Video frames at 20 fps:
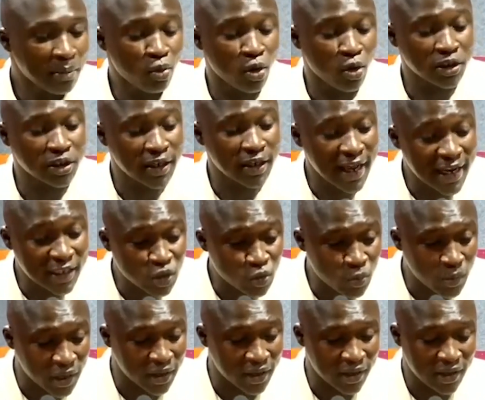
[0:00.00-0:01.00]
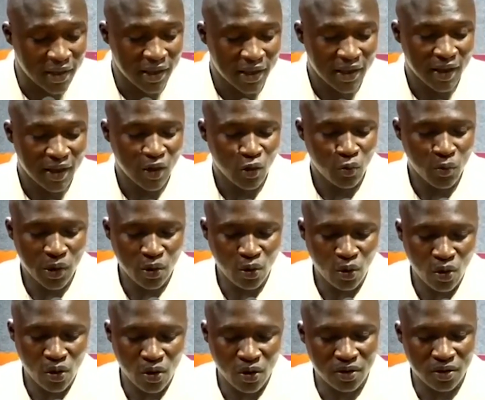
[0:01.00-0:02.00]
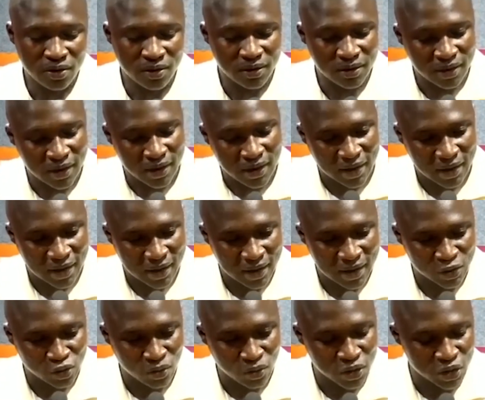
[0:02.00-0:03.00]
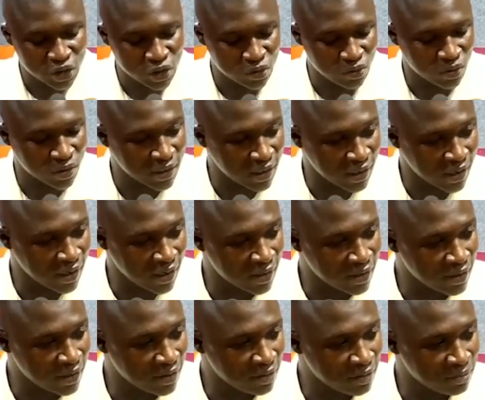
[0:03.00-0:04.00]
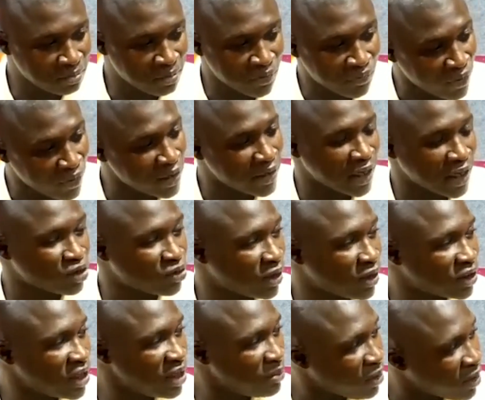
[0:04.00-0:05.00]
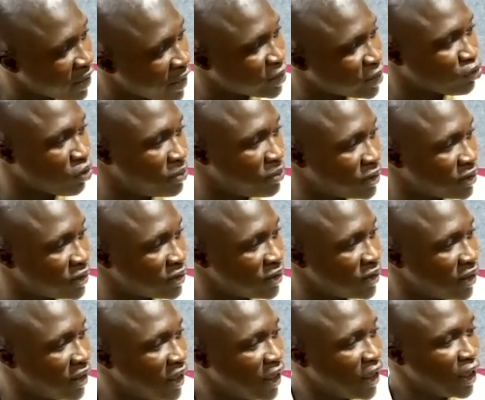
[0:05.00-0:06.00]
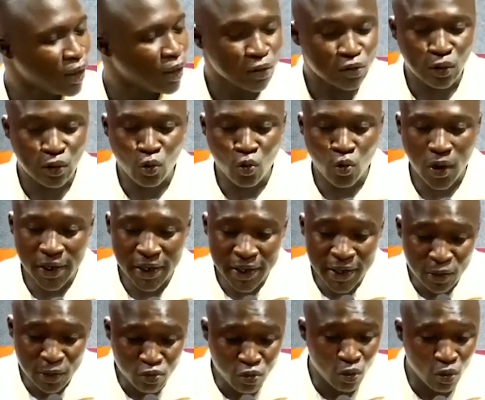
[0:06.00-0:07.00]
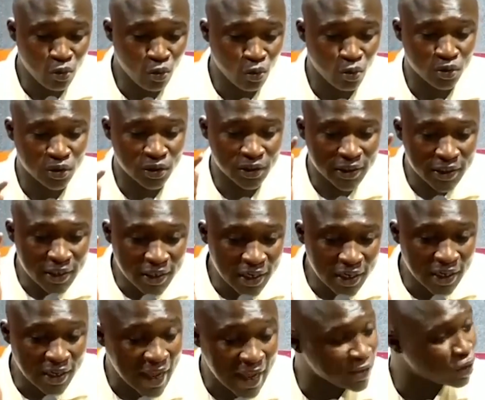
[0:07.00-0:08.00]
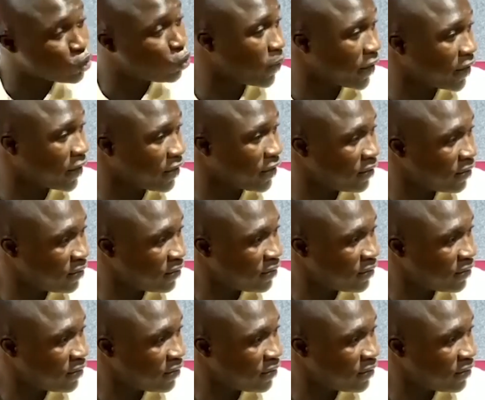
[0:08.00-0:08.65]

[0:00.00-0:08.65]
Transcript: Because last week, we called Solicitor General before the National Human Rights Committee. So what he told us last week